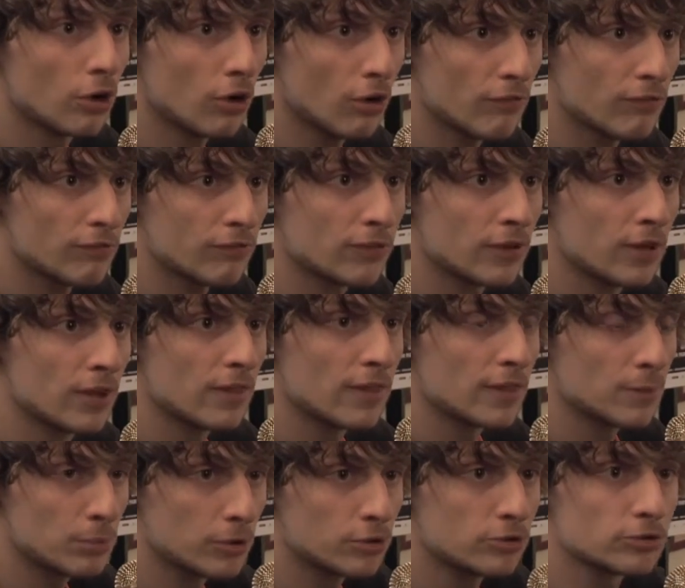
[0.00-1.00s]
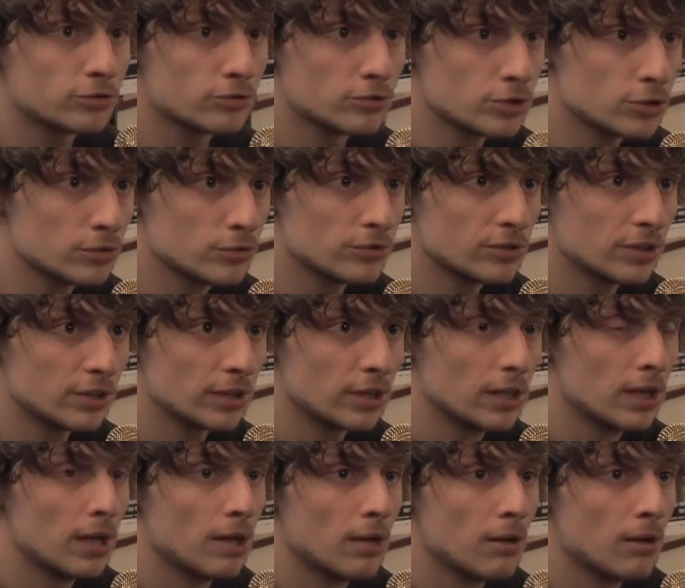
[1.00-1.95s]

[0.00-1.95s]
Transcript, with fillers: of the person shooting.